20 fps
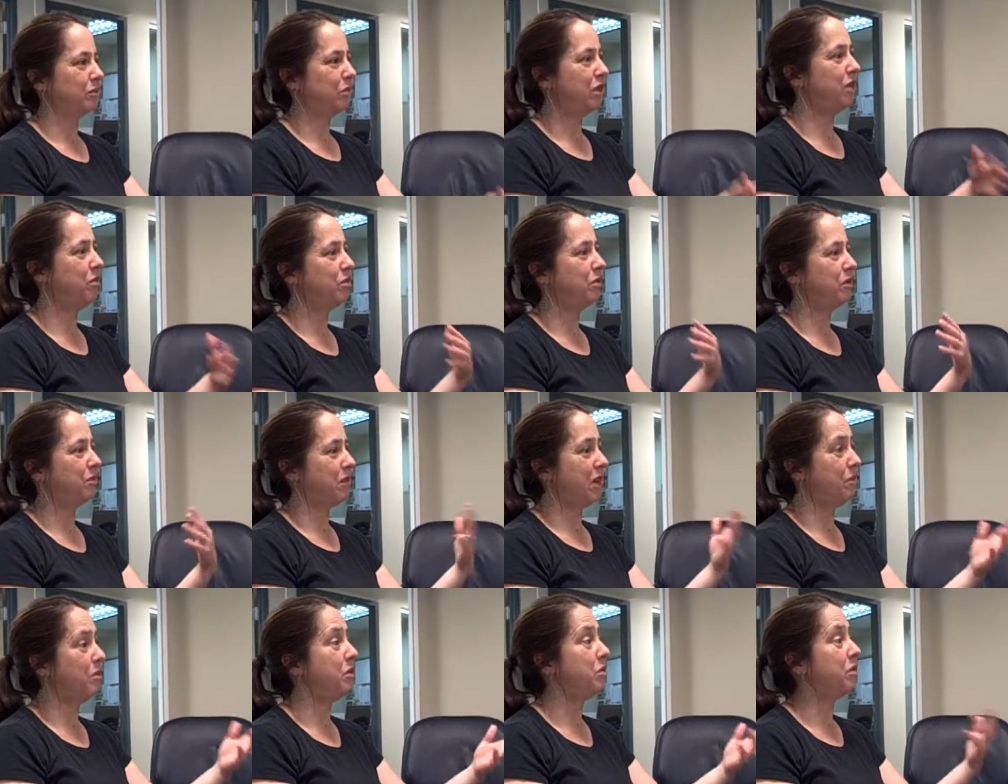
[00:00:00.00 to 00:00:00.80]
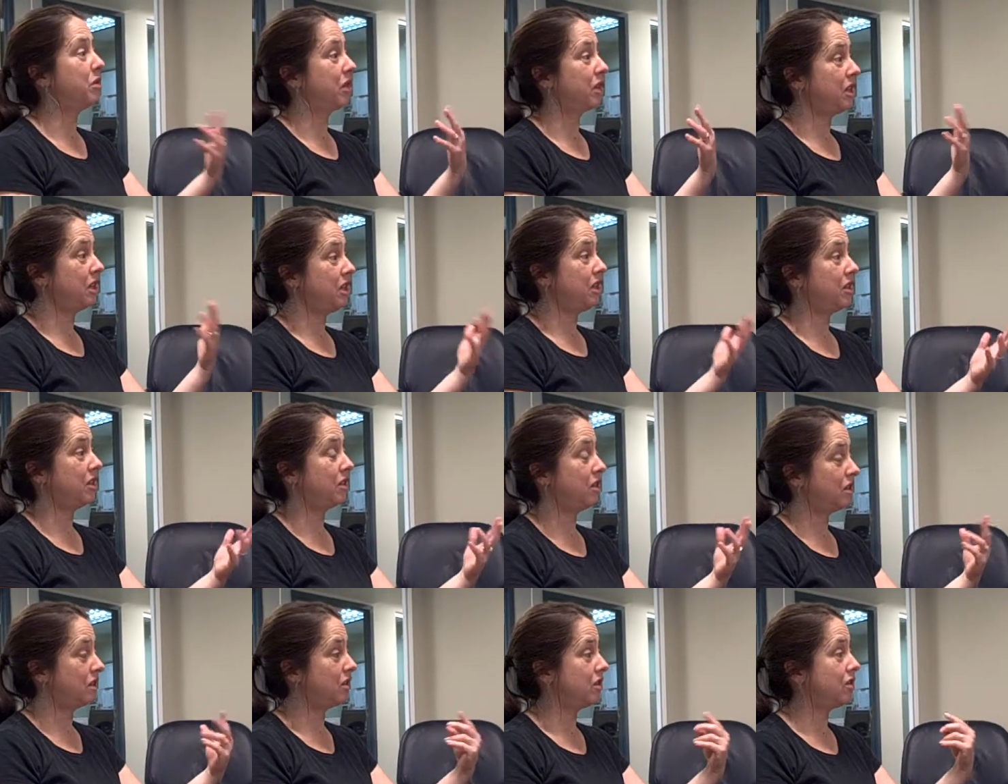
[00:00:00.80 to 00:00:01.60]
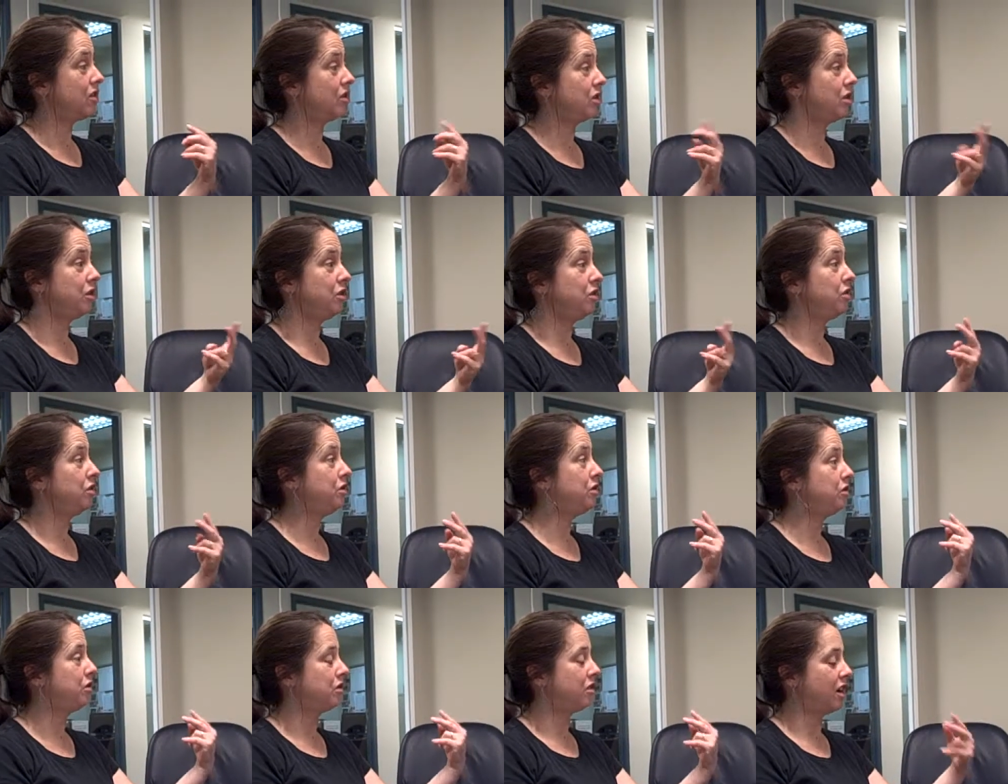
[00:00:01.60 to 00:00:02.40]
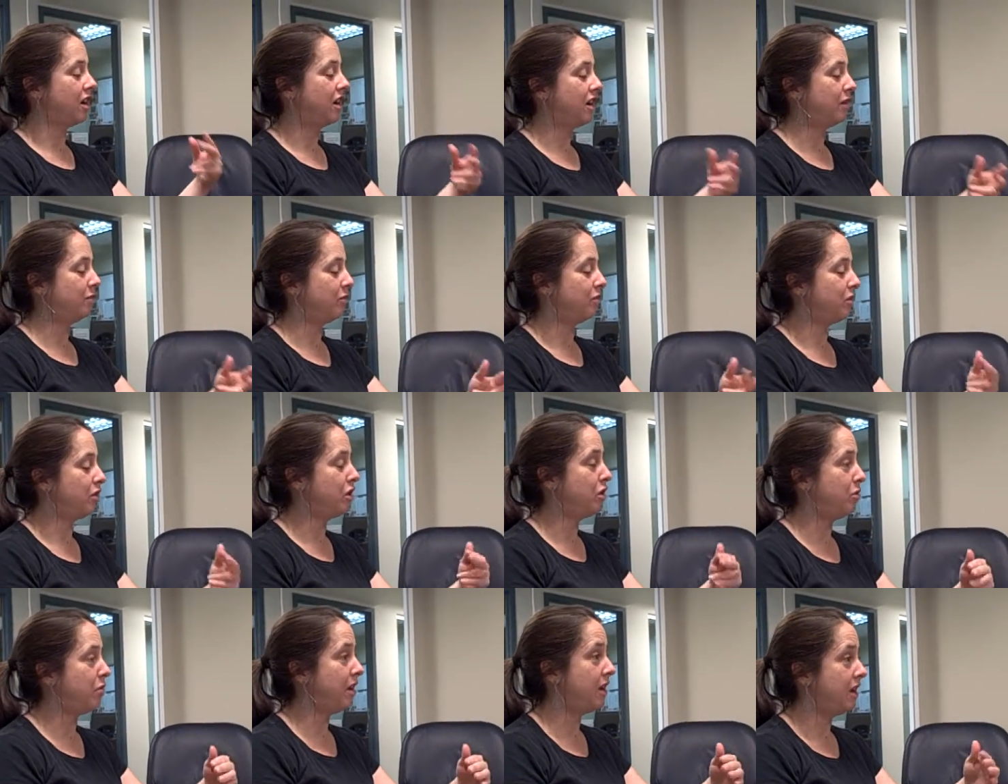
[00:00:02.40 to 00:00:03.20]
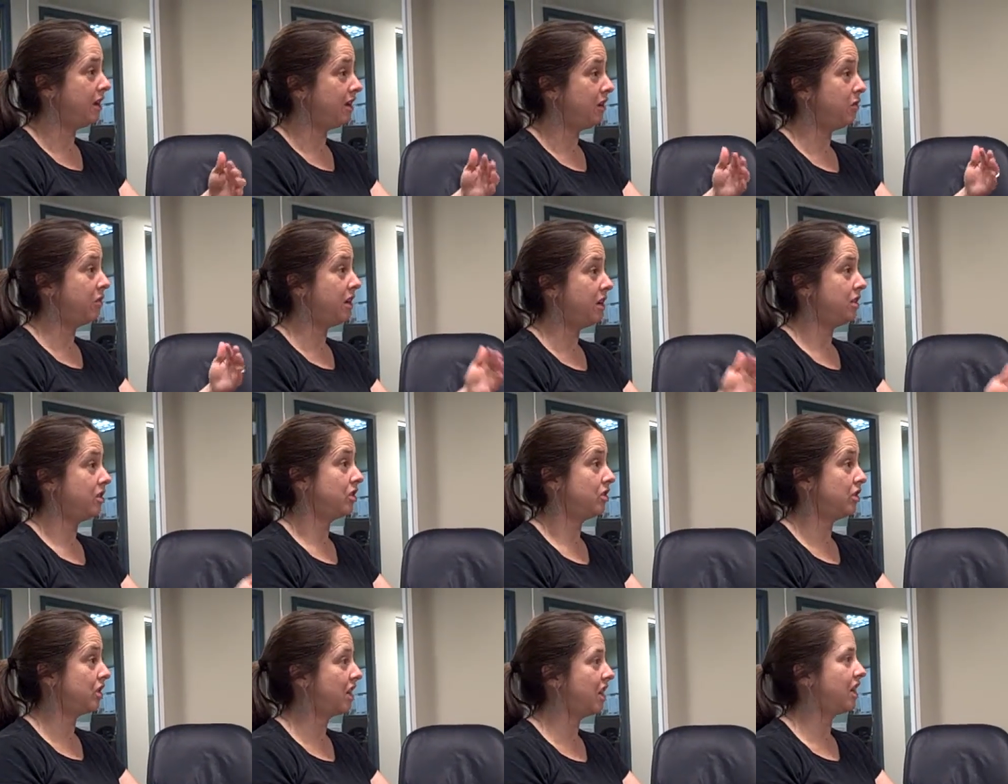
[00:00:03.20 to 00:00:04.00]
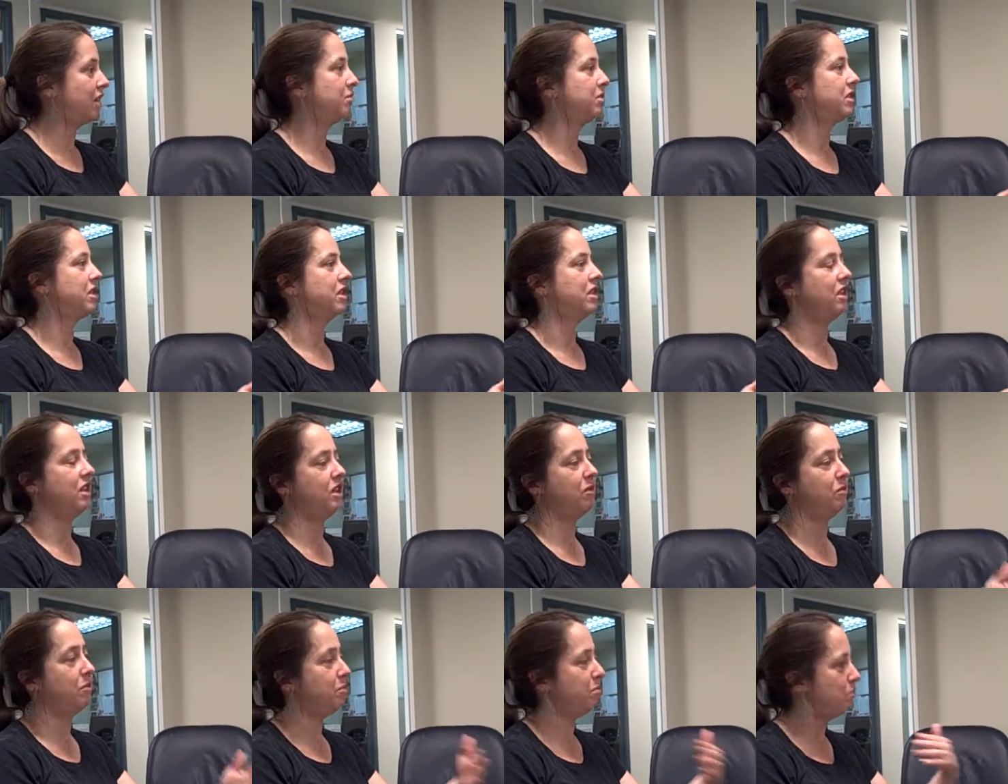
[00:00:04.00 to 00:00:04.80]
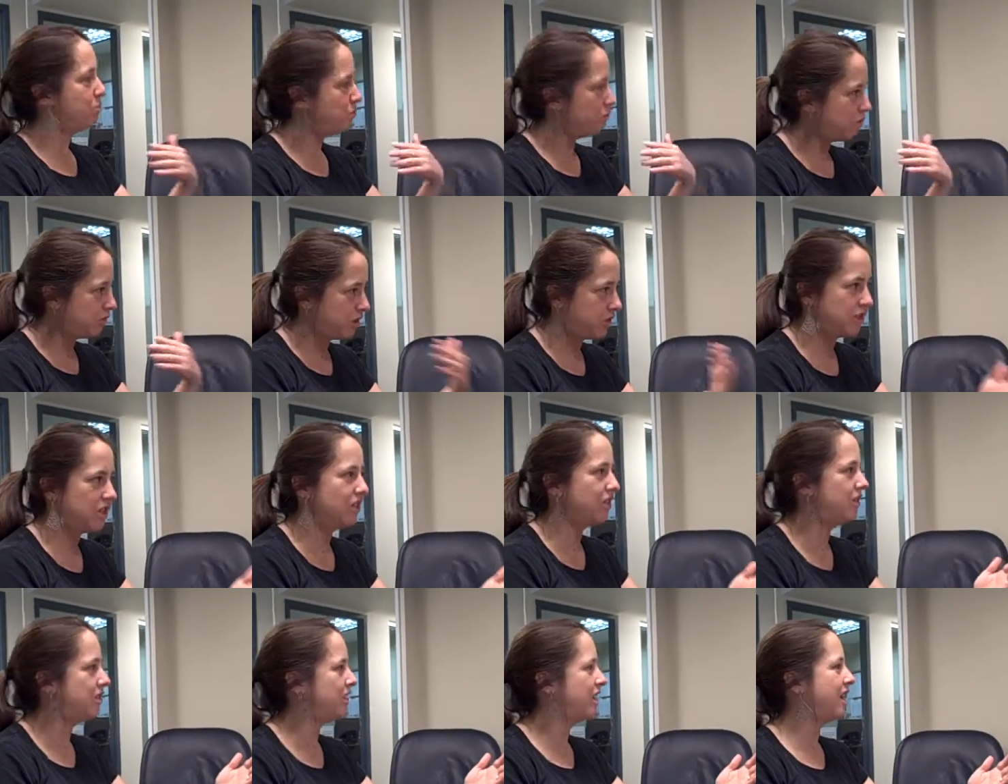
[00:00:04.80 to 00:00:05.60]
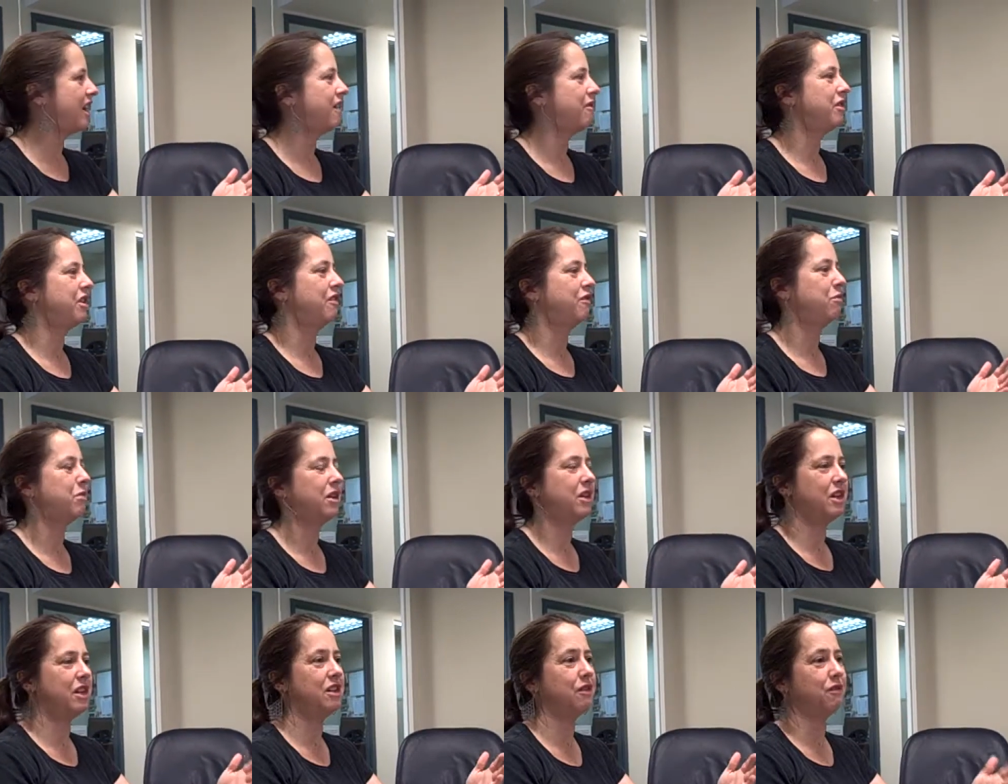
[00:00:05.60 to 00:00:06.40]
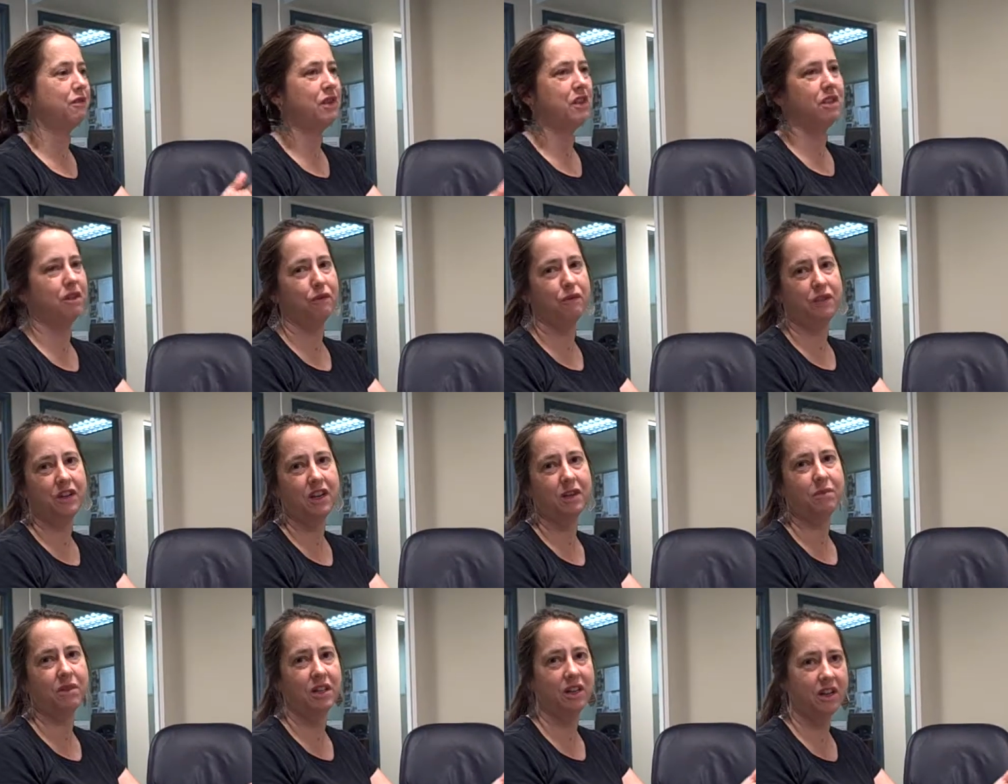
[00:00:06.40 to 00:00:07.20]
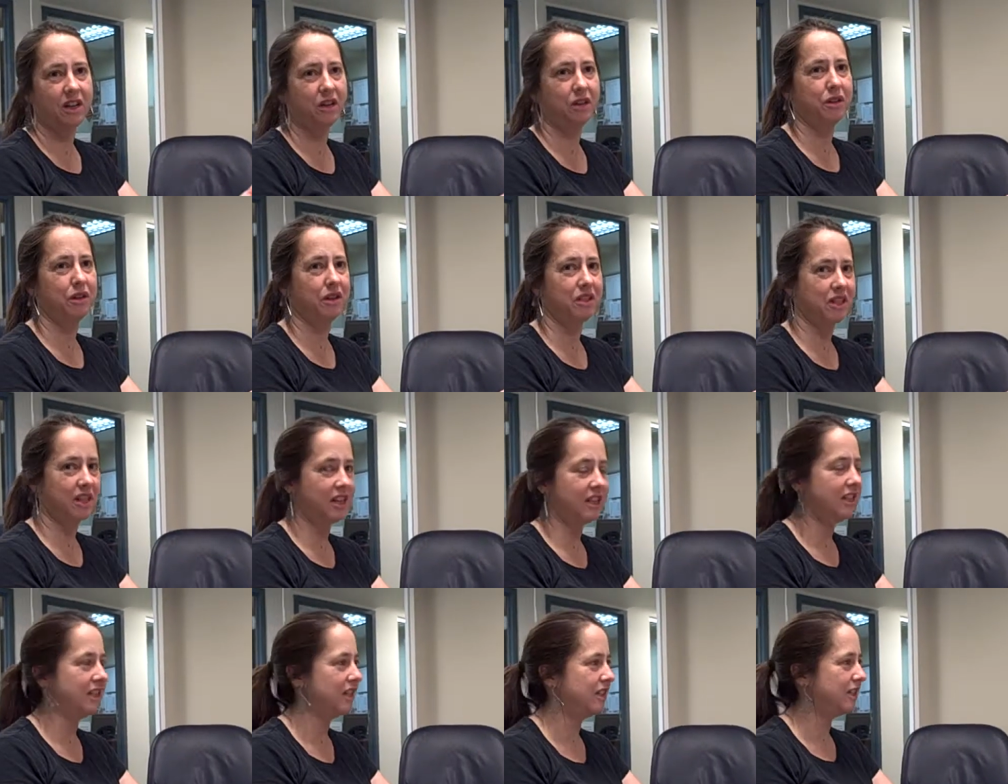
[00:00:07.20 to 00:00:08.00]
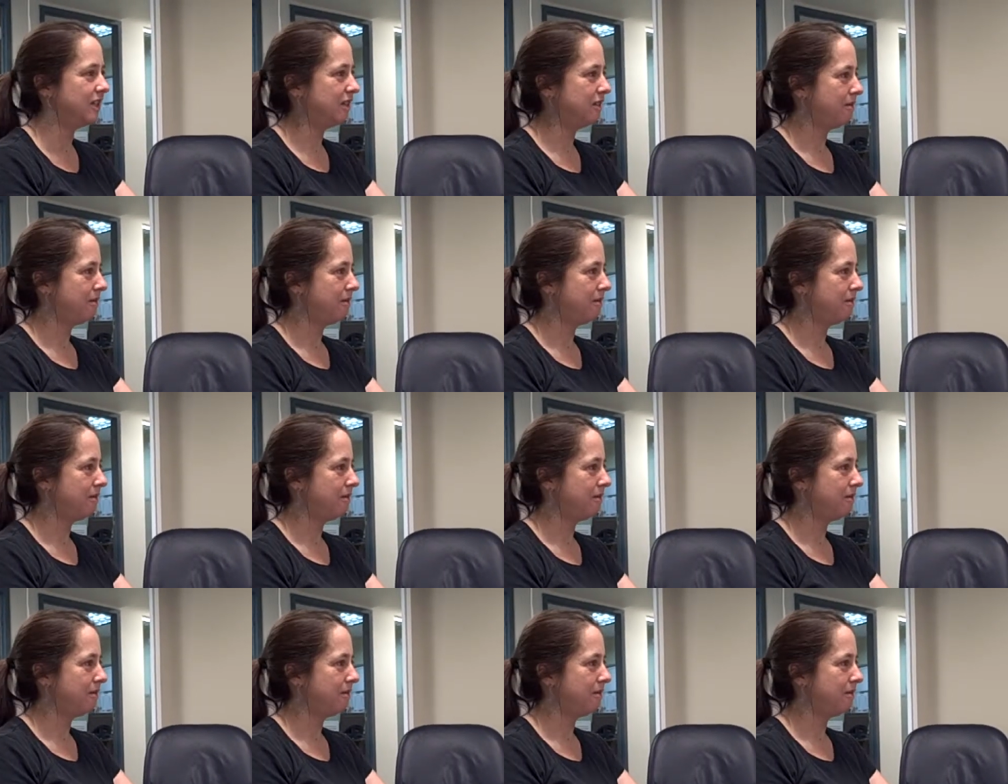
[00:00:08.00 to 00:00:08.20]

people may be working two um, low paying wage jobs and they still do not have enough money to feed their family a healthy diet